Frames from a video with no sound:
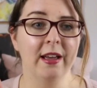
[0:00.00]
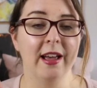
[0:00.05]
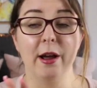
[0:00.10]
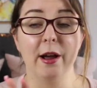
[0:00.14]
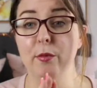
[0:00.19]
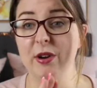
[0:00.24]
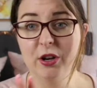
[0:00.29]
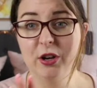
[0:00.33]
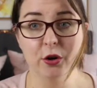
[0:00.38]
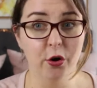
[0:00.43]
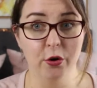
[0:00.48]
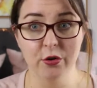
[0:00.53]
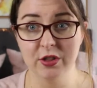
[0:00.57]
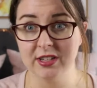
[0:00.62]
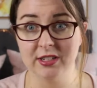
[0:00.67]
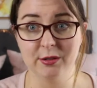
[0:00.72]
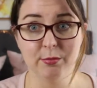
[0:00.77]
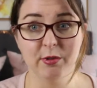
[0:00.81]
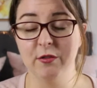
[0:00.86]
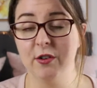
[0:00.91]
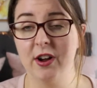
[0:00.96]
and we know
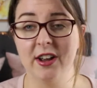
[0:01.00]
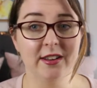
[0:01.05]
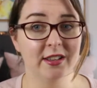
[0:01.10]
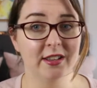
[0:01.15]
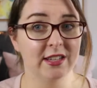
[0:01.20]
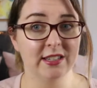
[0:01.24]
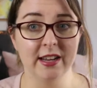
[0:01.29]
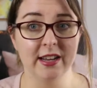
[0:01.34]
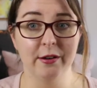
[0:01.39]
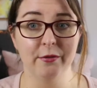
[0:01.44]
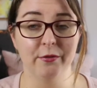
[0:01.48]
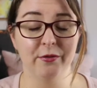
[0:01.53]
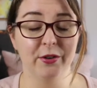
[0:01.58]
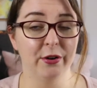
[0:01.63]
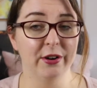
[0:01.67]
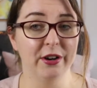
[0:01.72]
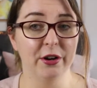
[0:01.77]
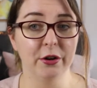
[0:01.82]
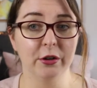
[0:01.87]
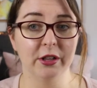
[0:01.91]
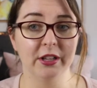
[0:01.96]
this. We find this out
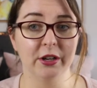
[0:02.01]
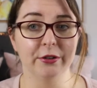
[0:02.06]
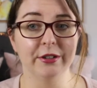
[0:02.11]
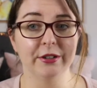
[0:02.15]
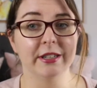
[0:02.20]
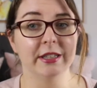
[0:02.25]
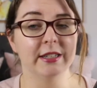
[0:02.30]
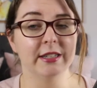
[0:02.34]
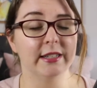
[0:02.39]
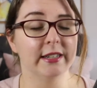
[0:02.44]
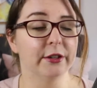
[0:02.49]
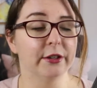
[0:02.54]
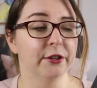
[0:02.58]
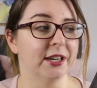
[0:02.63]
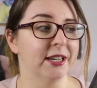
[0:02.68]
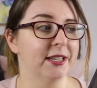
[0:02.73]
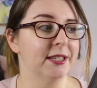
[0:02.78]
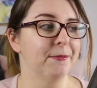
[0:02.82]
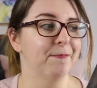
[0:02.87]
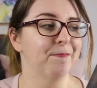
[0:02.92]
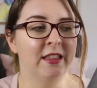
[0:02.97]
very early on in the
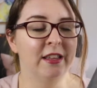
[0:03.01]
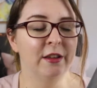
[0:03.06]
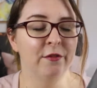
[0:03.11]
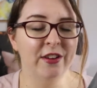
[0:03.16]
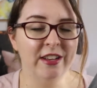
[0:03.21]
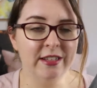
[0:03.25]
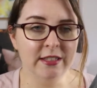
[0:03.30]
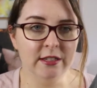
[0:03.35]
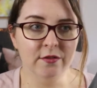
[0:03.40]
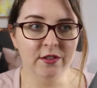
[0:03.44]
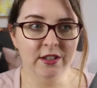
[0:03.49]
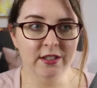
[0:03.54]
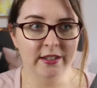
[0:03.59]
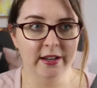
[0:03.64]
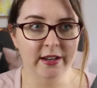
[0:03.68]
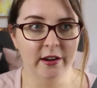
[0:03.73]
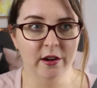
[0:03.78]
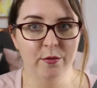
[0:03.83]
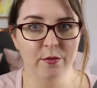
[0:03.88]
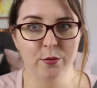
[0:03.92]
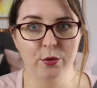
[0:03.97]
series. The events of the
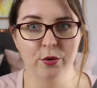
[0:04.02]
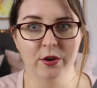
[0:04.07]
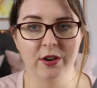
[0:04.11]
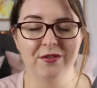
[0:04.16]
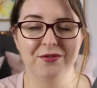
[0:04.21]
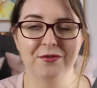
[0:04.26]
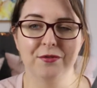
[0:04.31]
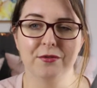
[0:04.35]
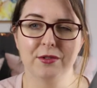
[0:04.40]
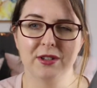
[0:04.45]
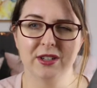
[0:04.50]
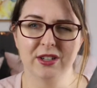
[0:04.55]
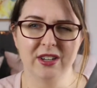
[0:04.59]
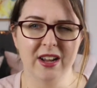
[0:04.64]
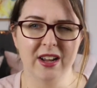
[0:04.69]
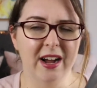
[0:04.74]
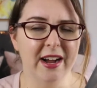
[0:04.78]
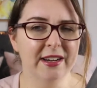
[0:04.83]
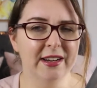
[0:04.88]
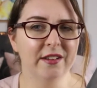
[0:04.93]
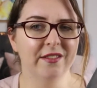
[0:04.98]
second book have
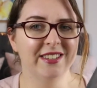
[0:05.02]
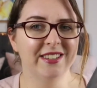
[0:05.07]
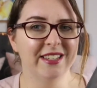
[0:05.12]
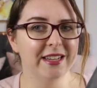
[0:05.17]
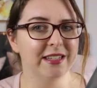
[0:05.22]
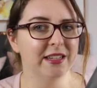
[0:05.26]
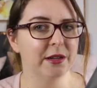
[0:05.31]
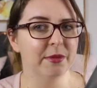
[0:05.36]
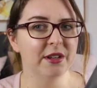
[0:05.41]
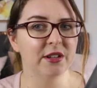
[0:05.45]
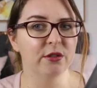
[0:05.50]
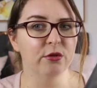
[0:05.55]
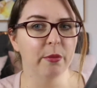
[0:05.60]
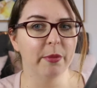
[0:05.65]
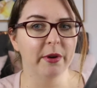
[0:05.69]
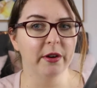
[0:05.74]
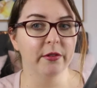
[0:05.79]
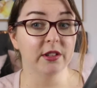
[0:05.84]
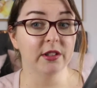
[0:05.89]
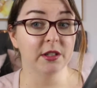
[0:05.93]
kind of sent him into a bit of a